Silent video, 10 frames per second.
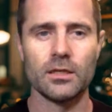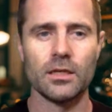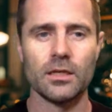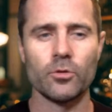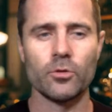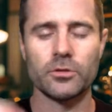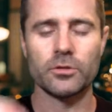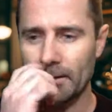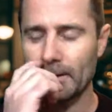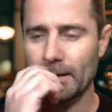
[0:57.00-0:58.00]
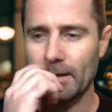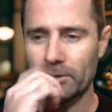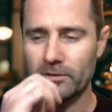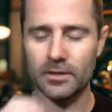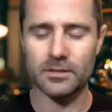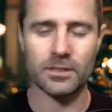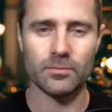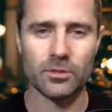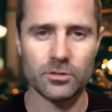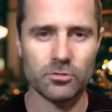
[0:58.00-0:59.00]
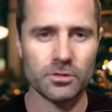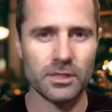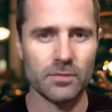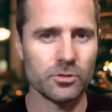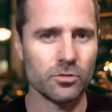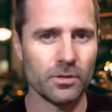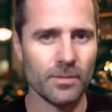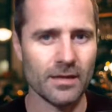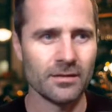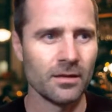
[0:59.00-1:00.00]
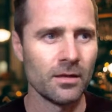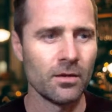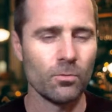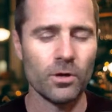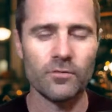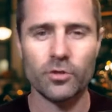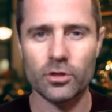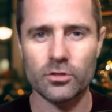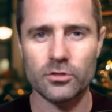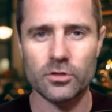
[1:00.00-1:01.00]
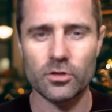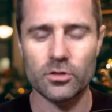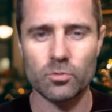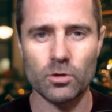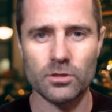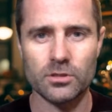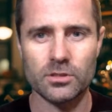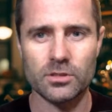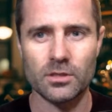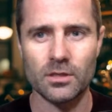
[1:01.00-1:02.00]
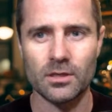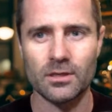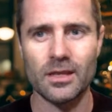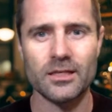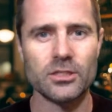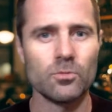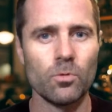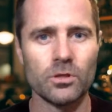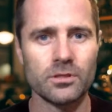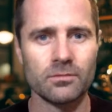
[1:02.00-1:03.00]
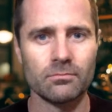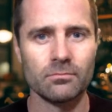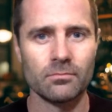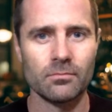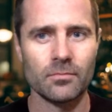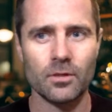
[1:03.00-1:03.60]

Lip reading: Now, I'm also going to talk about a couple of things here because Christine was talking about one of her concerns was that she wasn't